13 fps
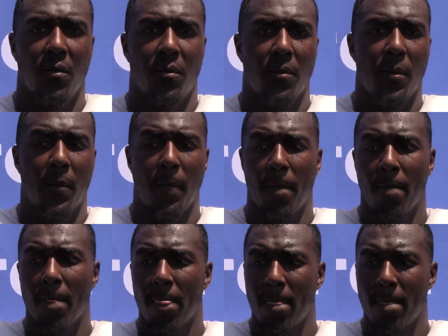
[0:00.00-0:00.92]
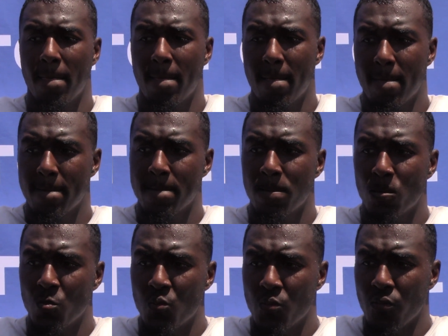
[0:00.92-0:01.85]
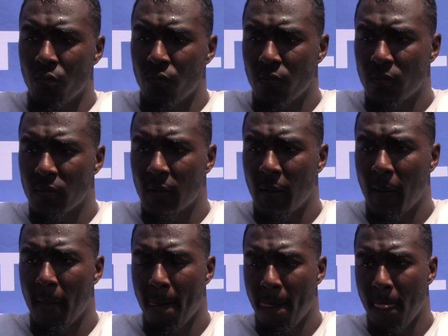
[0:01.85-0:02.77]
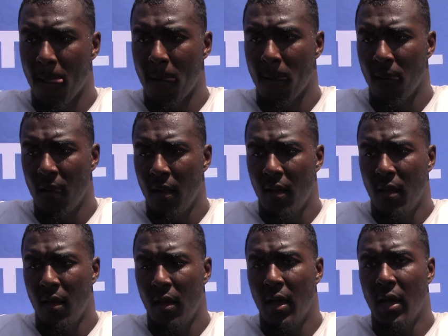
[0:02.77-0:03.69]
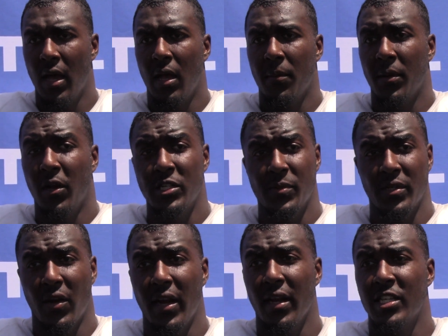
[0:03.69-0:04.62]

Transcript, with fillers: What, what's Mike been like this, off offseason and then seeing him out on the field? Um, you know, he's been great.